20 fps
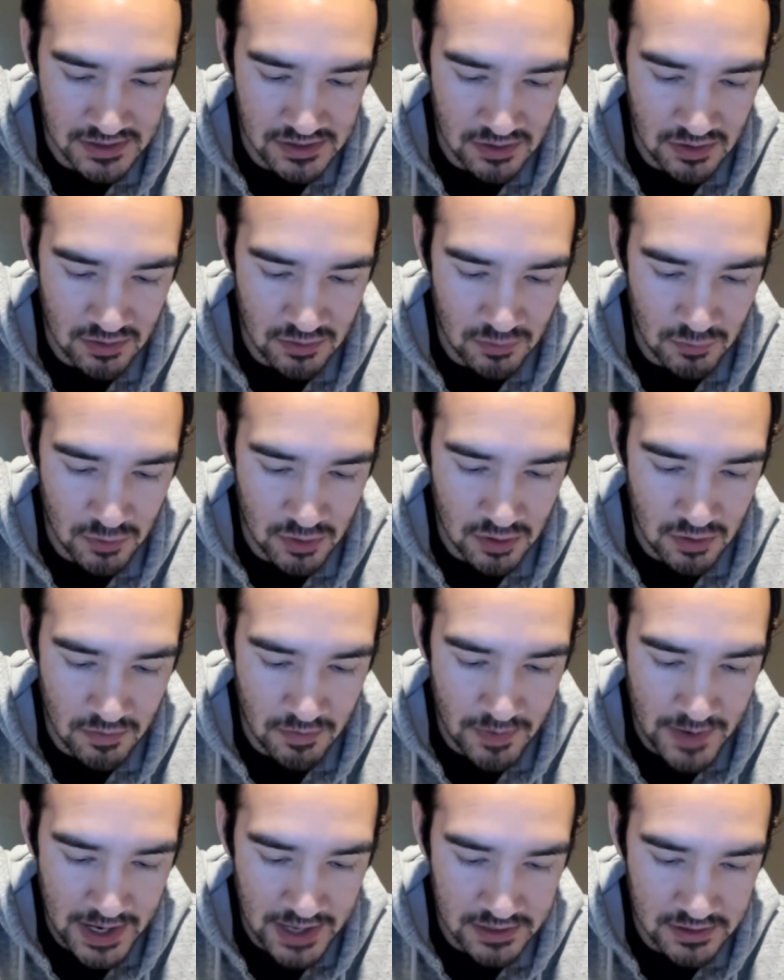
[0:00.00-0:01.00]
so we'll go
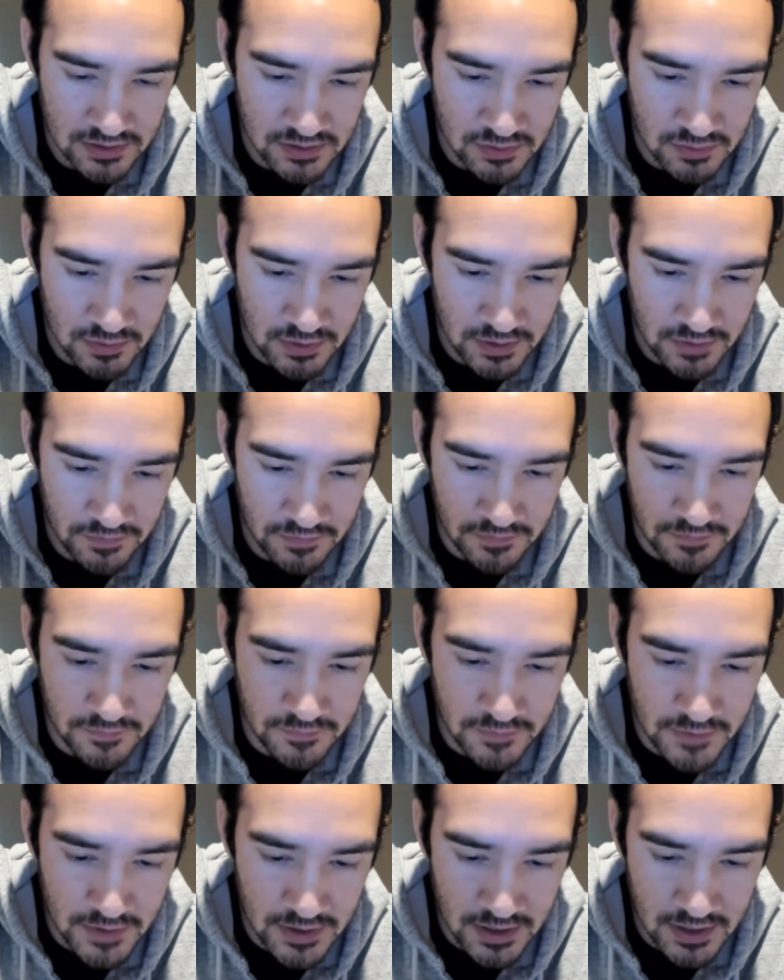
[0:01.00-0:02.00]
back to
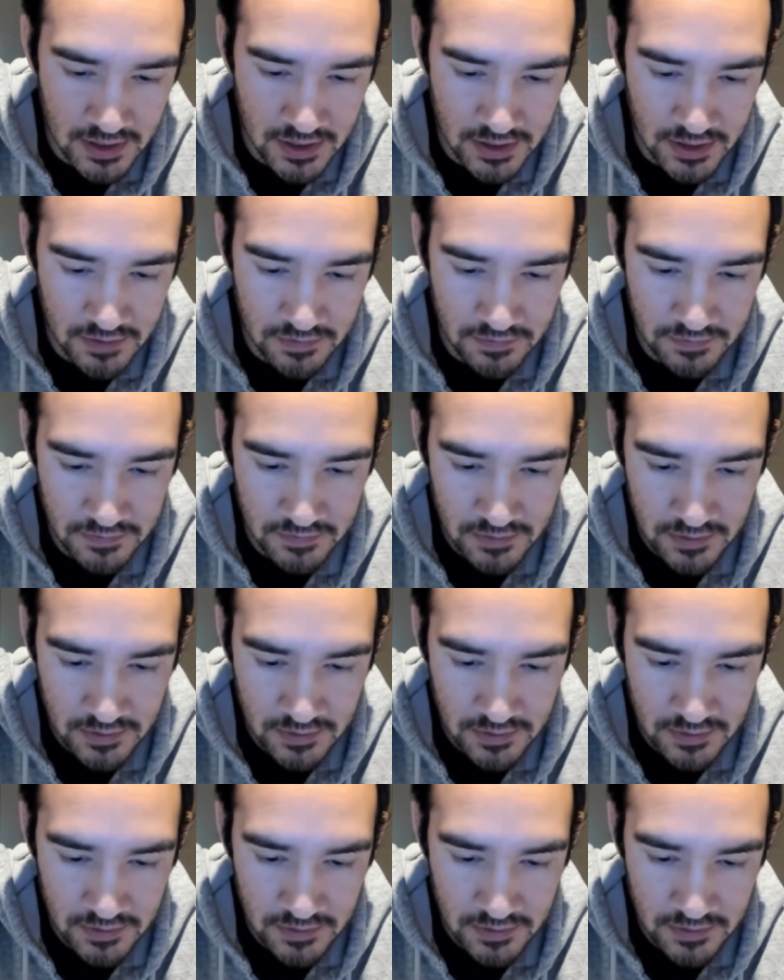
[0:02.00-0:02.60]
25.